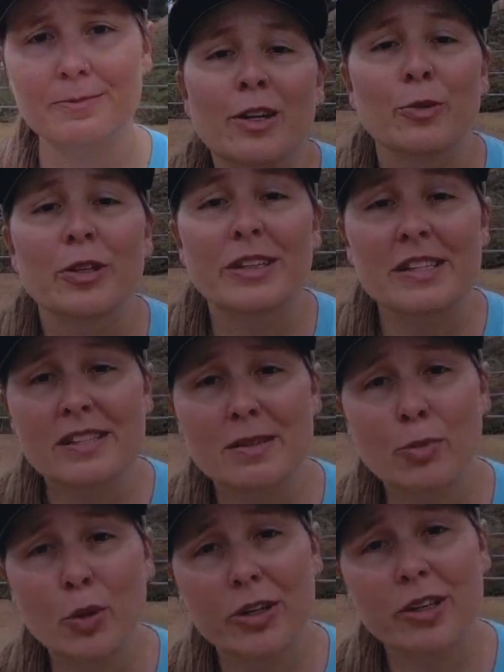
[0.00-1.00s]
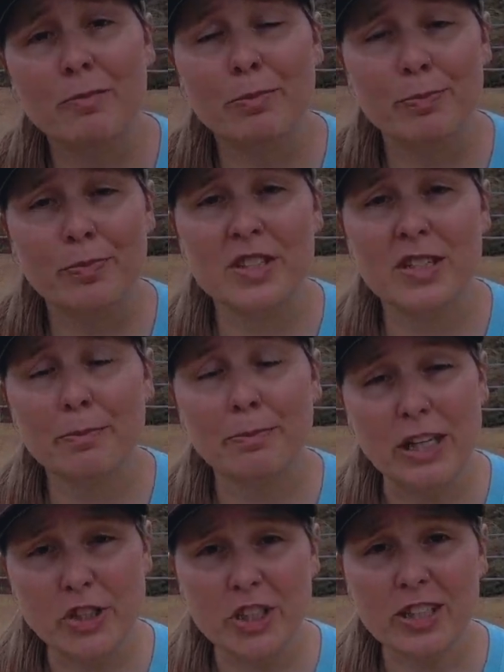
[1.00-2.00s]
It really is important to
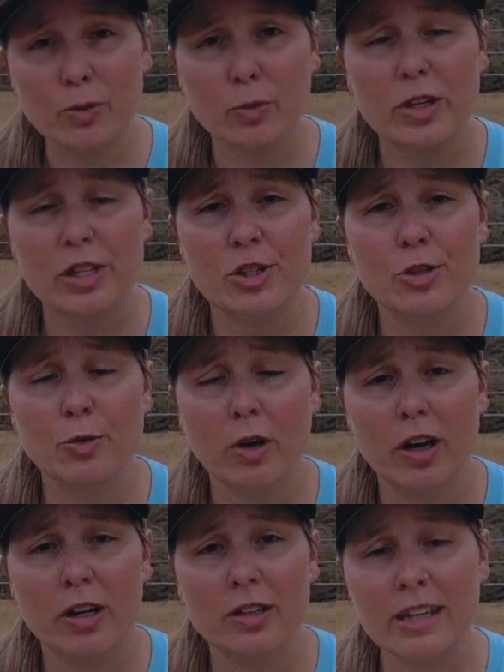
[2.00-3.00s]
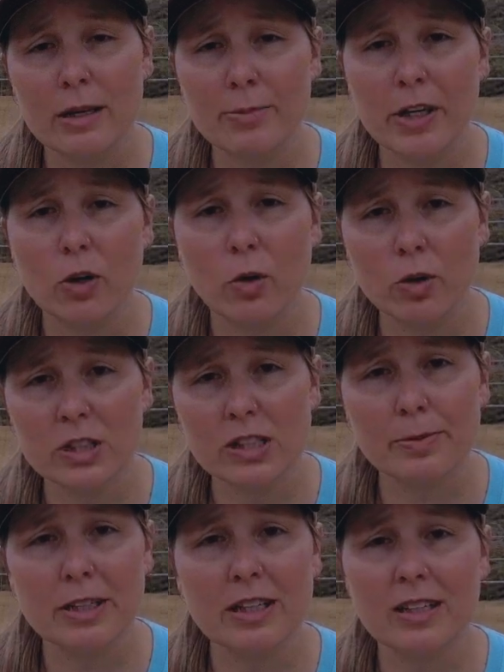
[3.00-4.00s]
budget when you are keeping a horse
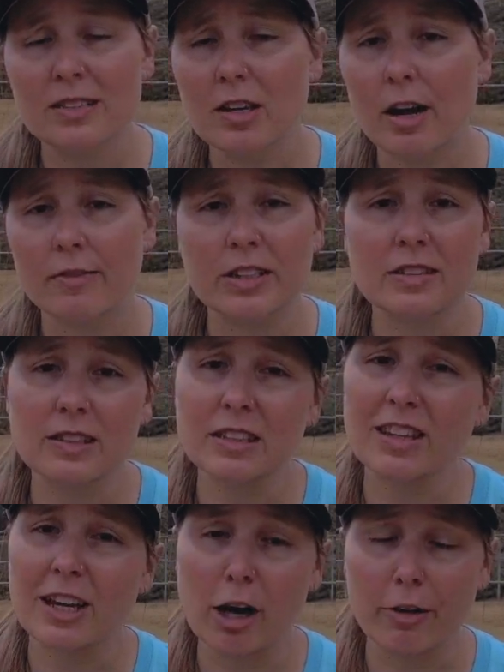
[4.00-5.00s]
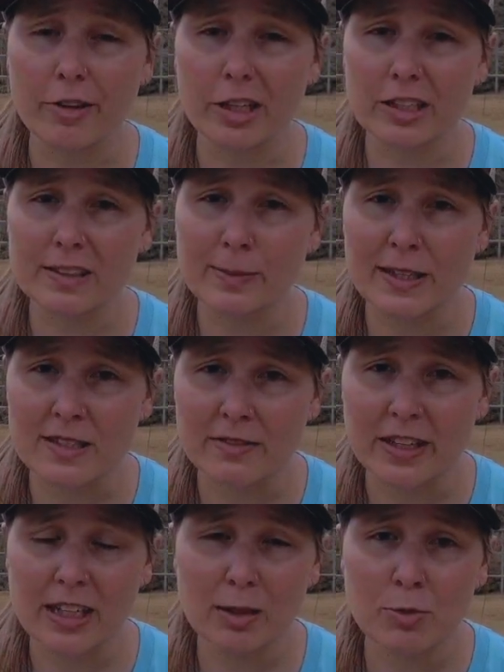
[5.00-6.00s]
because obviously they are very expensive
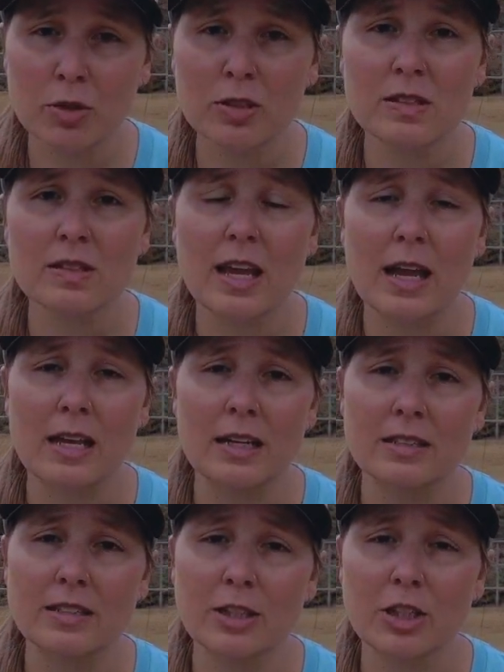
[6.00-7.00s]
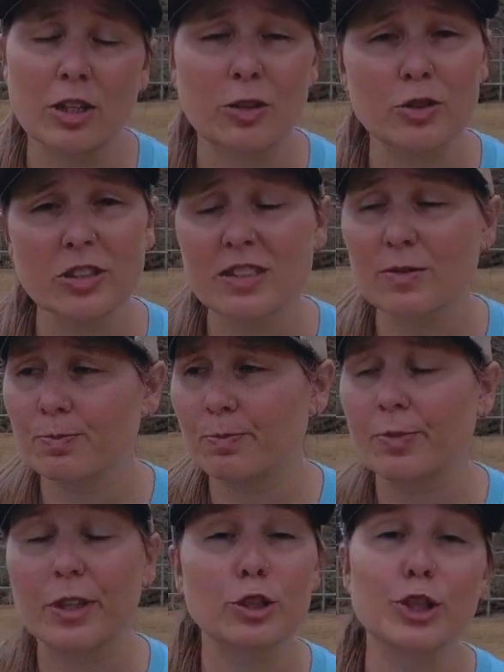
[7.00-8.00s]
animals, and you know, just
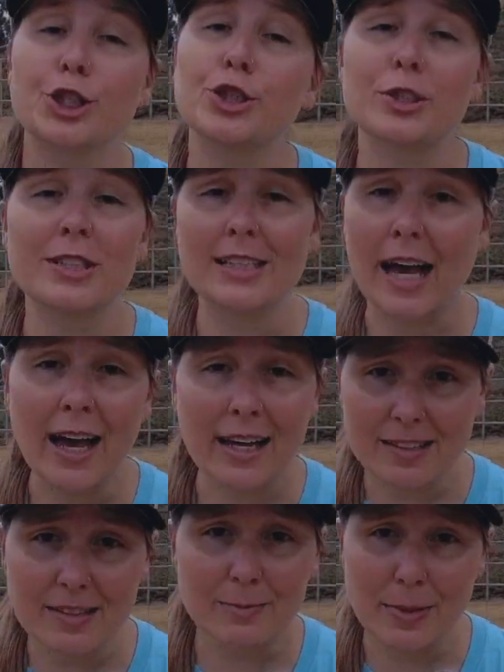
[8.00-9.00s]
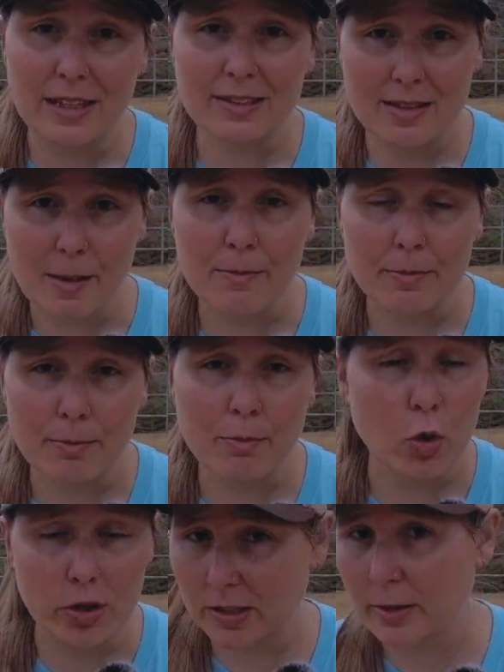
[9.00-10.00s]
their sheer size makes them
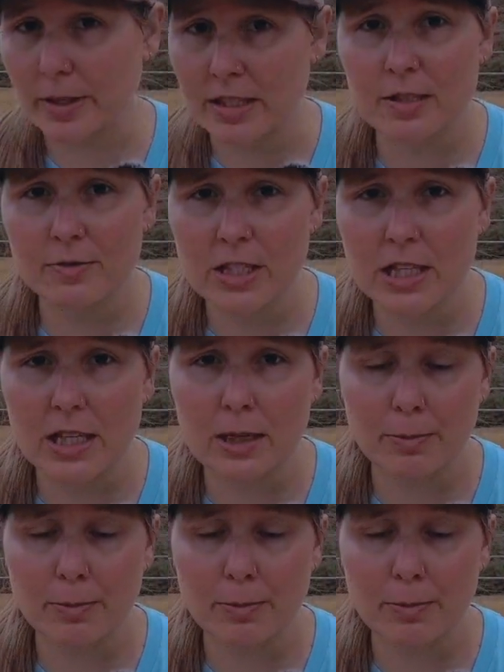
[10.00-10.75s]
more expensive to keep.